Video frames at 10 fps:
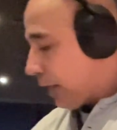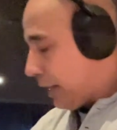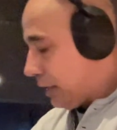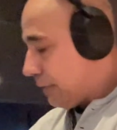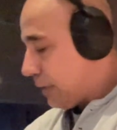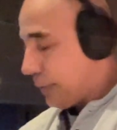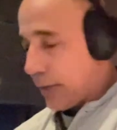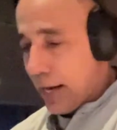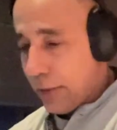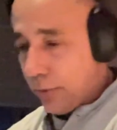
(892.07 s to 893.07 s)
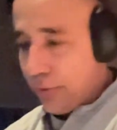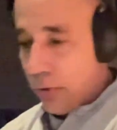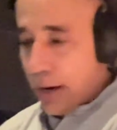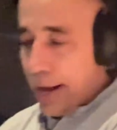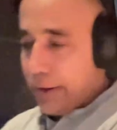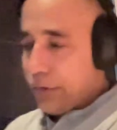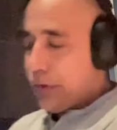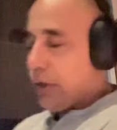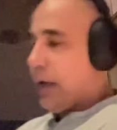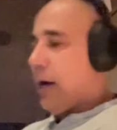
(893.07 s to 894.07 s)
and he developed a
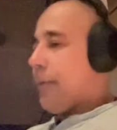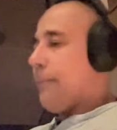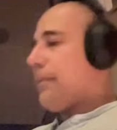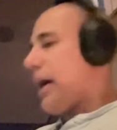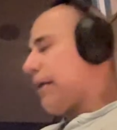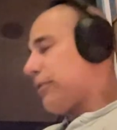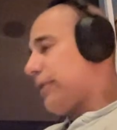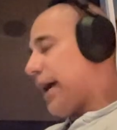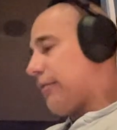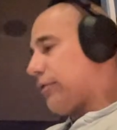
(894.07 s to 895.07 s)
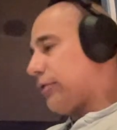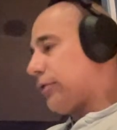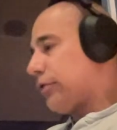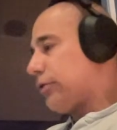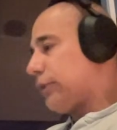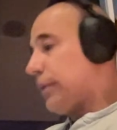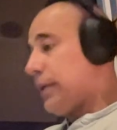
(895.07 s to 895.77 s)
chylothorax the day after surgery.